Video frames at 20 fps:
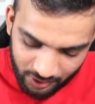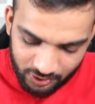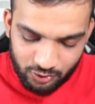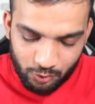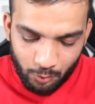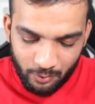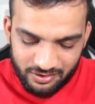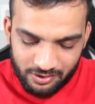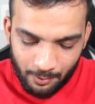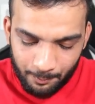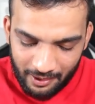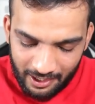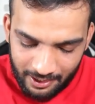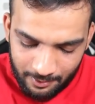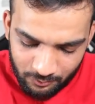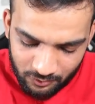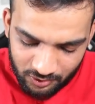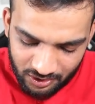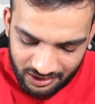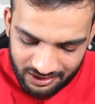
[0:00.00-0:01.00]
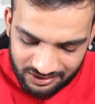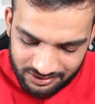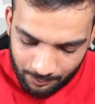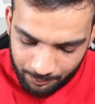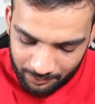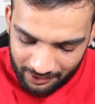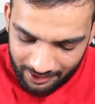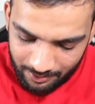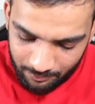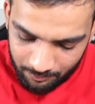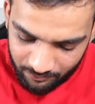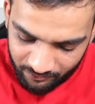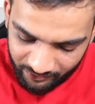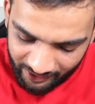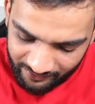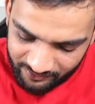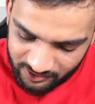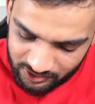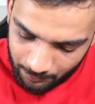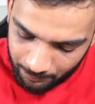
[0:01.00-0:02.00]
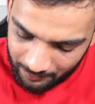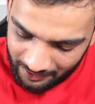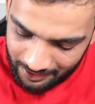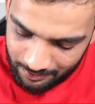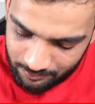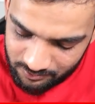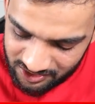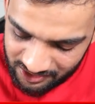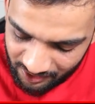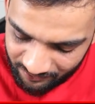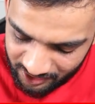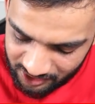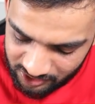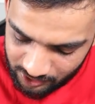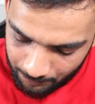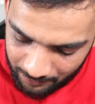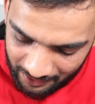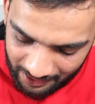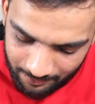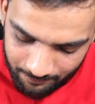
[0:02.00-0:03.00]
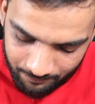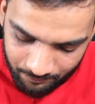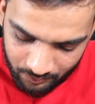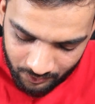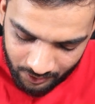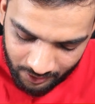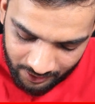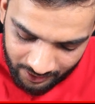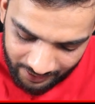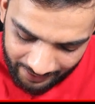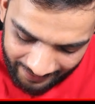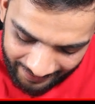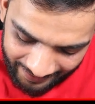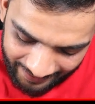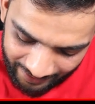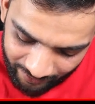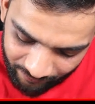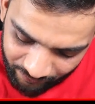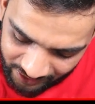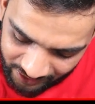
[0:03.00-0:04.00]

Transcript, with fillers: because 2 is a prime, 3 is a prime, 5 is a prime, 7 is a prime, and